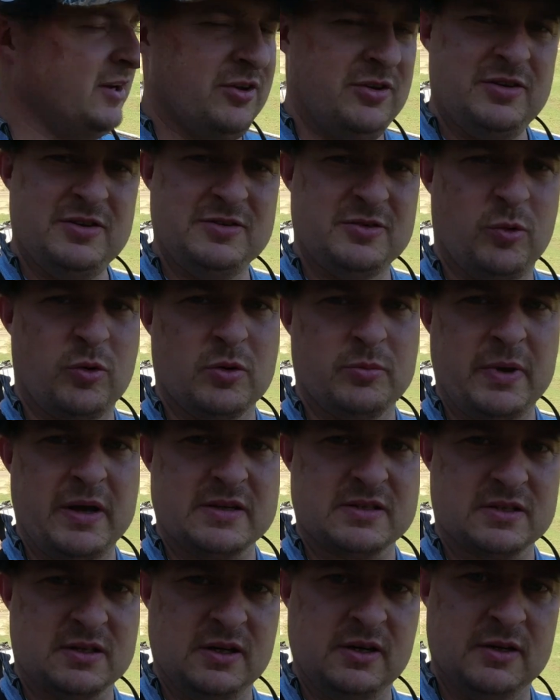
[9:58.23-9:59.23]
you know, you just don't want to
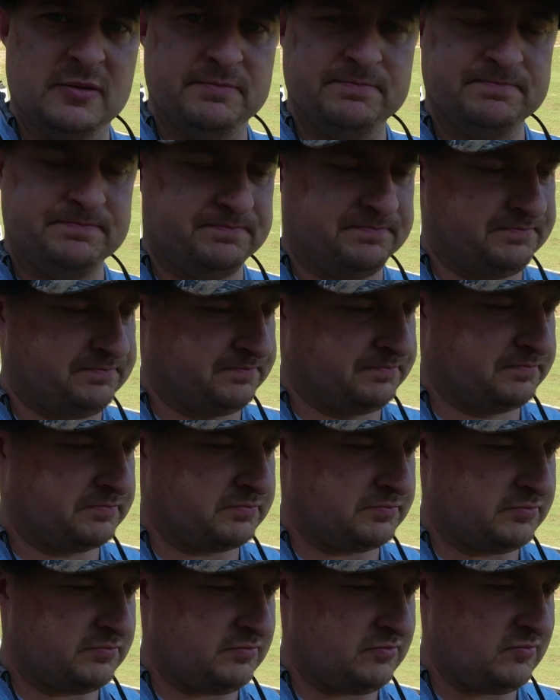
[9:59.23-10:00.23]
mess it up.
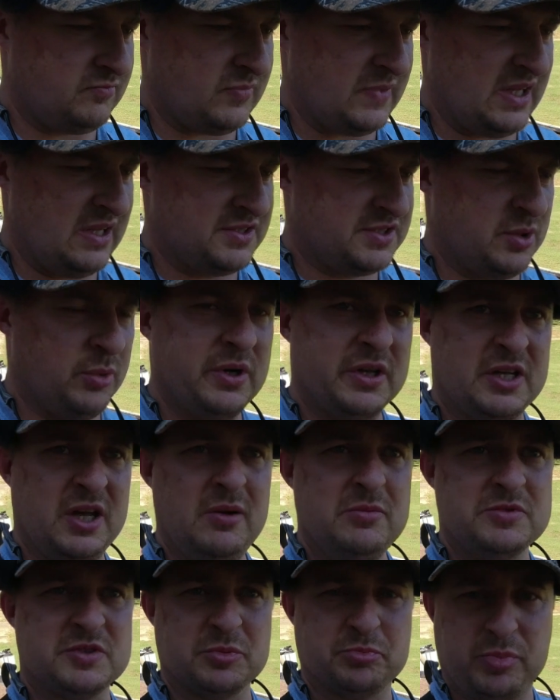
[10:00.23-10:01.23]
So when it
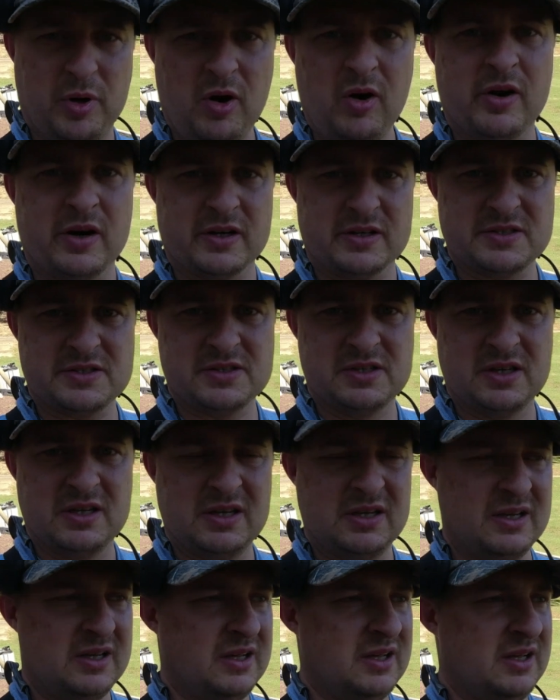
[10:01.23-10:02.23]
comes to parks,
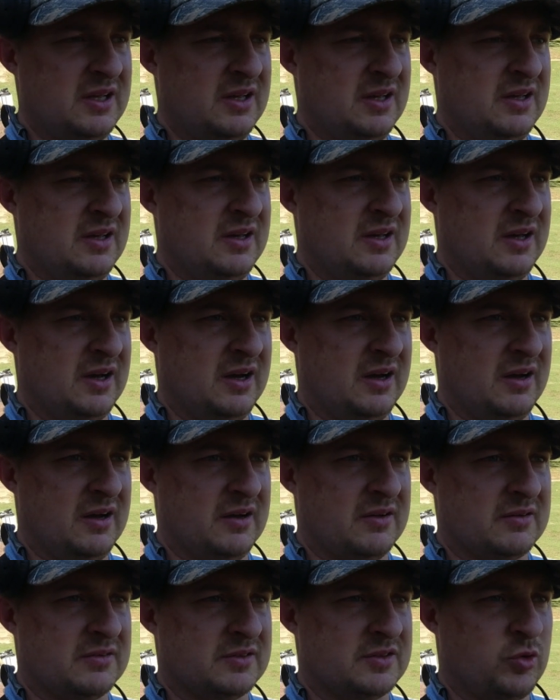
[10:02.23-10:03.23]

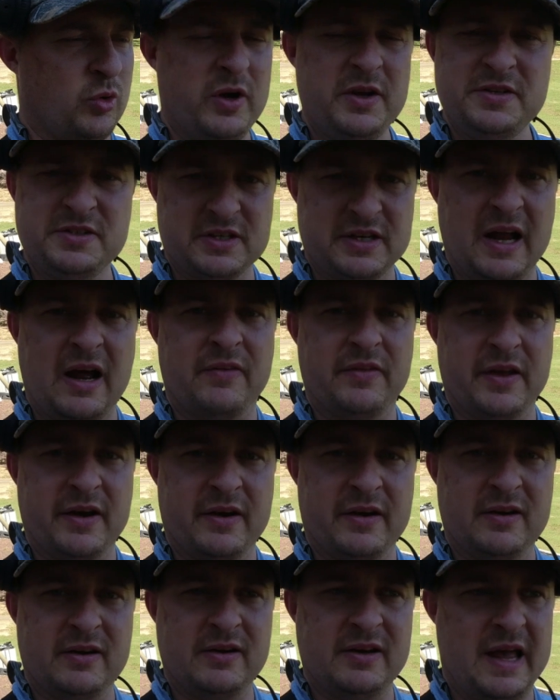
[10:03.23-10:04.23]
uh, question out
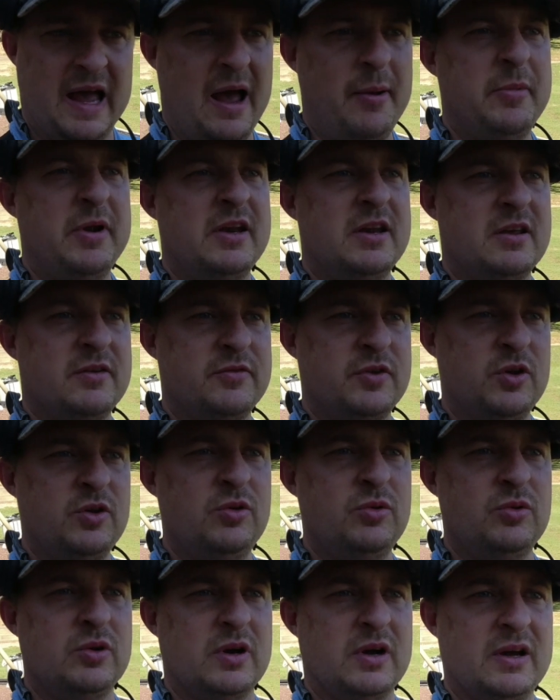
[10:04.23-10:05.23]
there. How many of
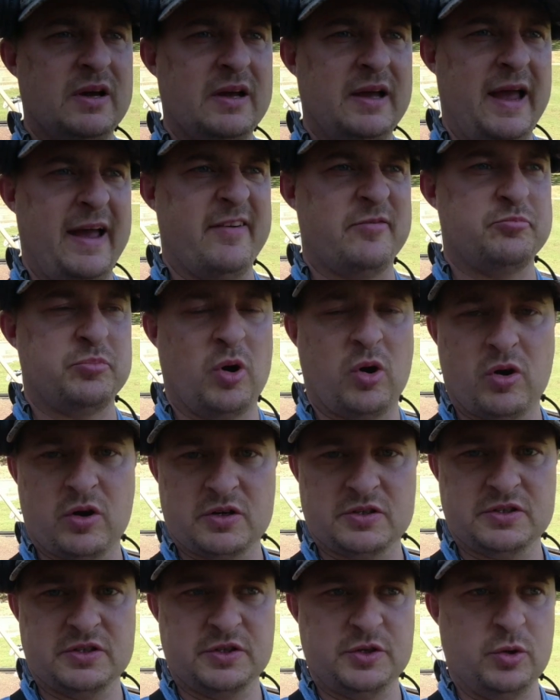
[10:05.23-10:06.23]
you have
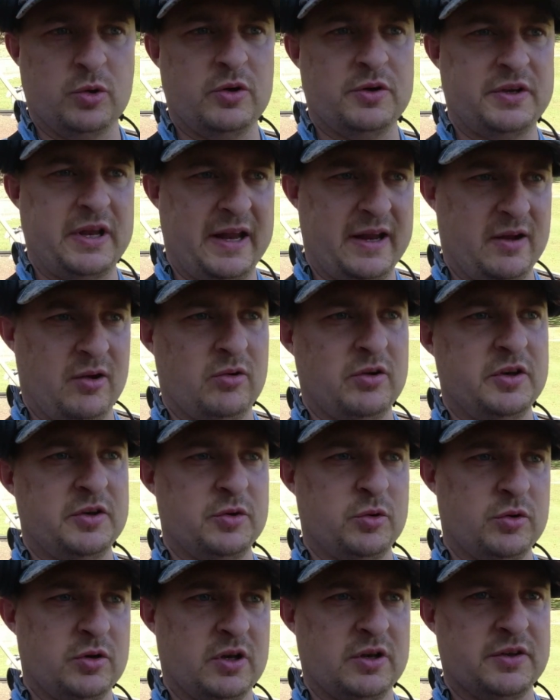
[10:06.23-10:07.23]
parks in your town,
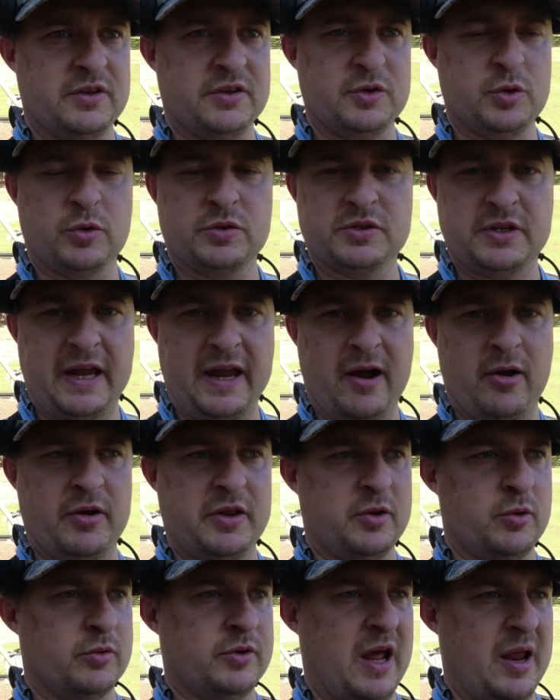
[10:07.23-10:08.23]
in your, your
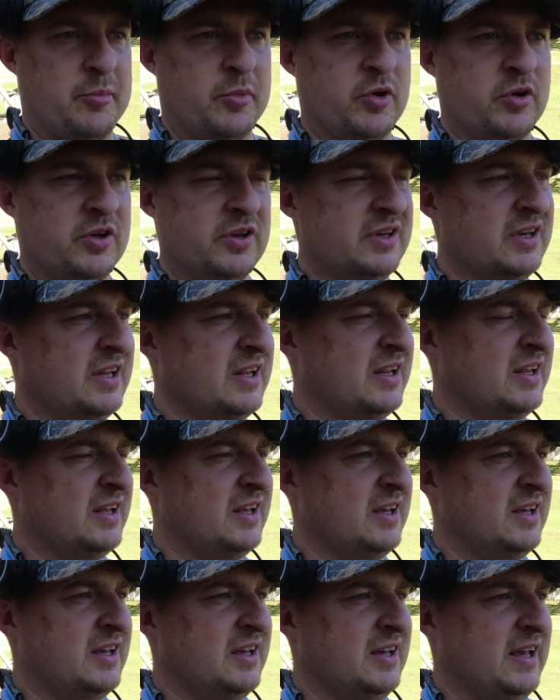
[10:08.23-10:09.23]
county, your neighborhood,
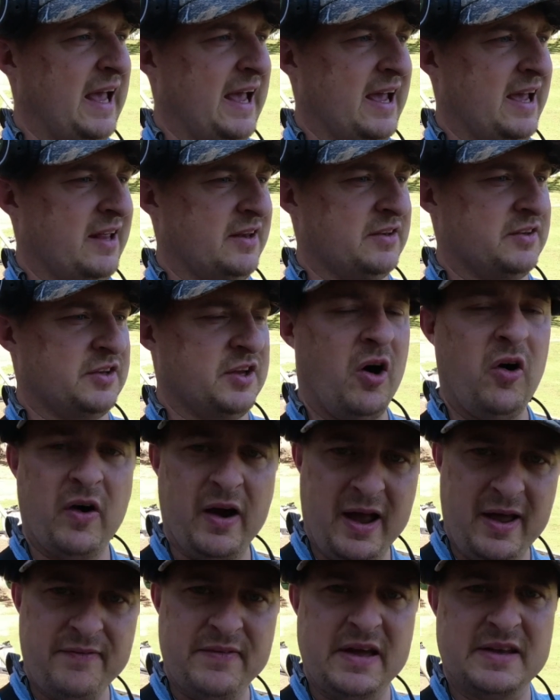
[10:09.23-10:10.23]
and y'all
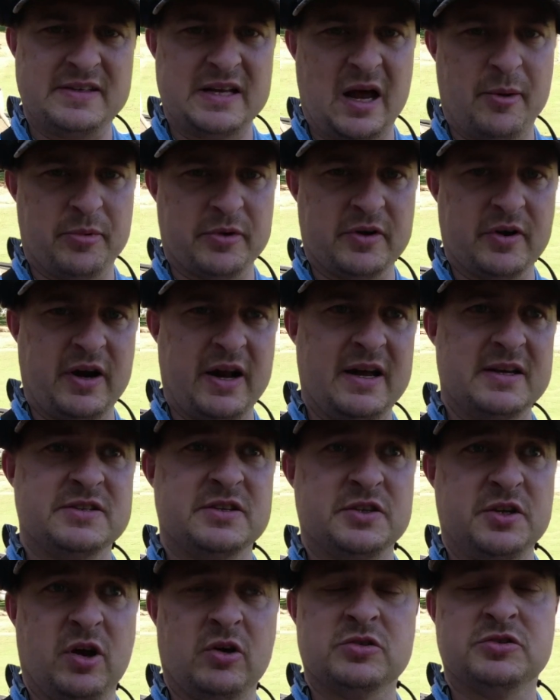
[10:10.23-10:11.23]
have that type of grass
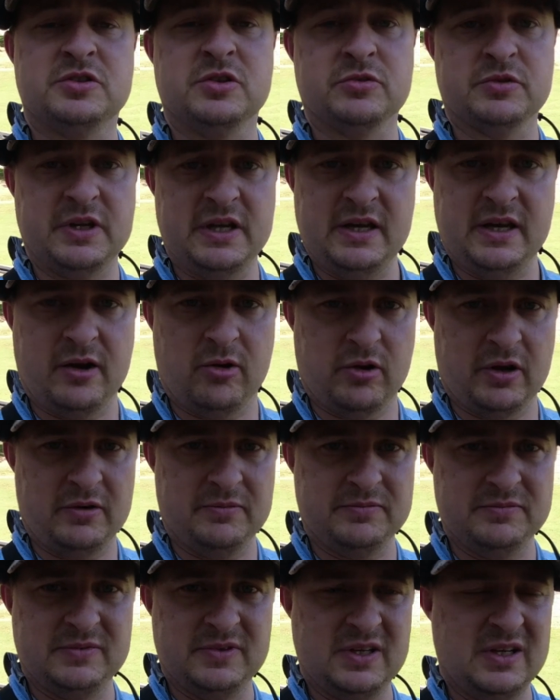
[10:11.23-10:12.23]
and y'all still dig on it?